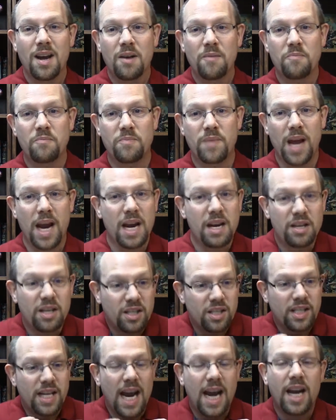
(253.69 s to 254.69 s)
they
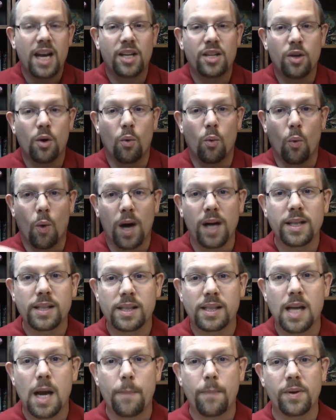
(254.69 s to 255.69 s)
just take it to one
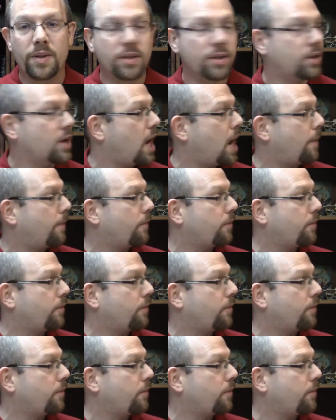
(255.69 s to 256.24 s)
step and stop.